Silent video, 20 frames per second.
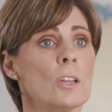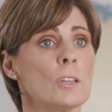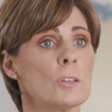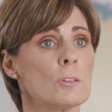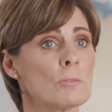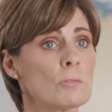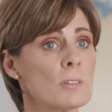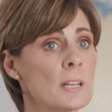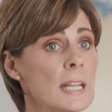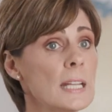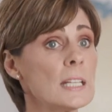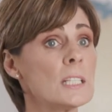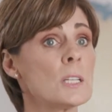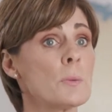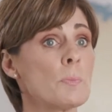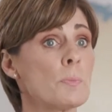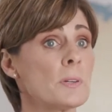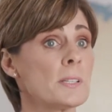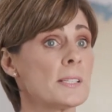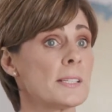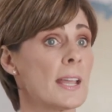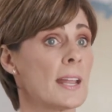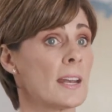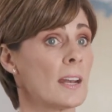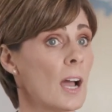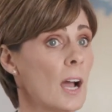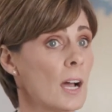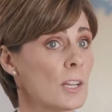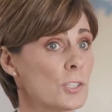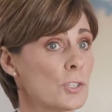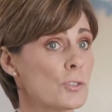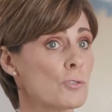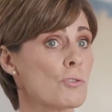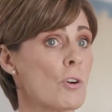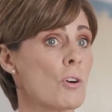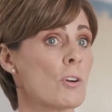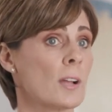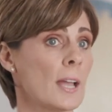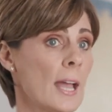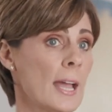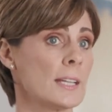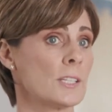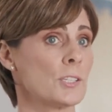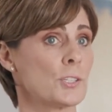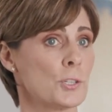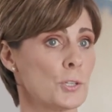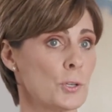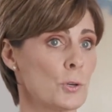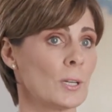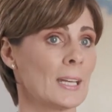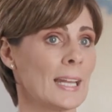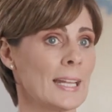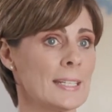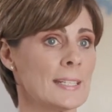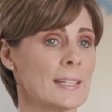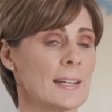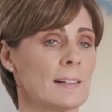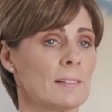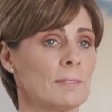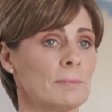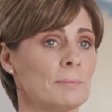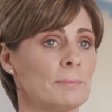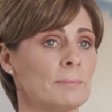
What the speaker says: you'll need to present a strong case to your lender.